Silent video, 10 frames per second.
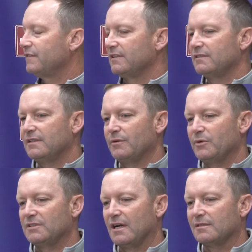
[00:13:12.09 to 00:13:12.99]
And
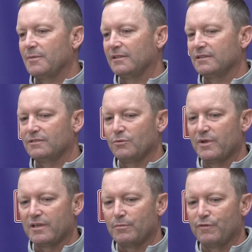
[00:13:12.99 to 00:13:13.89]
we talked about this the
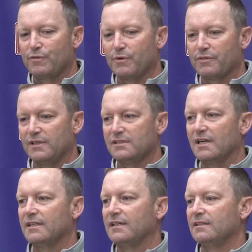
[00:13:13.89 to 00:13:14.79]
weekend before with Kentucky.